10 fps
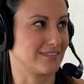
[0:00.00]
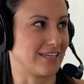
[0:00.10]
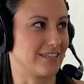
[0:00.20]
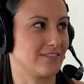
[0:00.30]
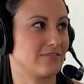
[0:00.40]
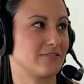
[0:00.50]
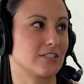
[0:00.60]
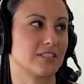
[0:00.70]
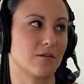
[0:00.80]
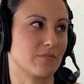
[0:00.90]
Like yeah.
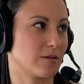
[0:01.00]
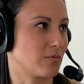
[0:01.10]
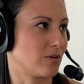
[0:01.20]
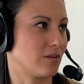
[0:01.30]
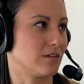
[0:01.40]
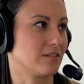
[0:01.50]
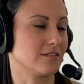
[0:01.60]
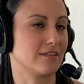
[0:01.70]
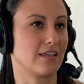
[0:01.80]
for some people,